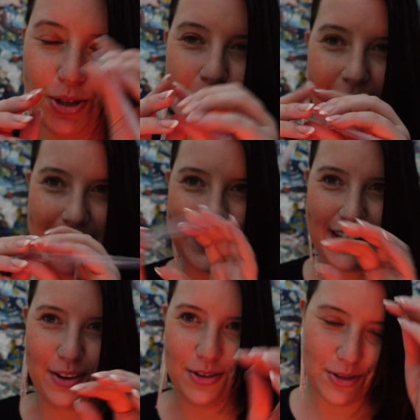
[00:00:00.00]
try
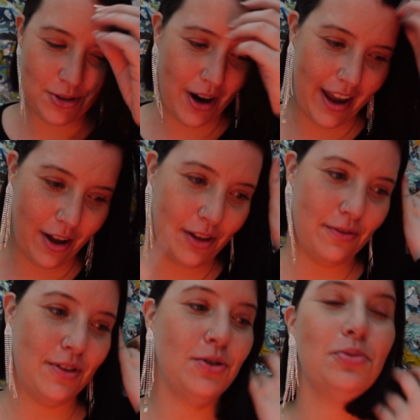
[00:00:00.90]
this out, try all
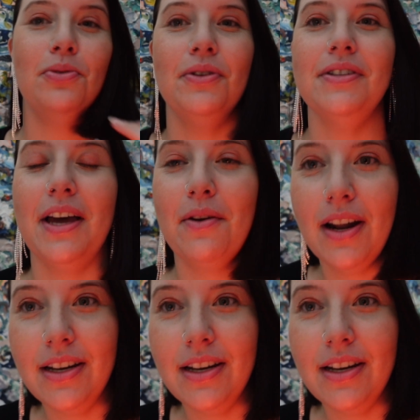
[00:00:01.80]
of the tools out.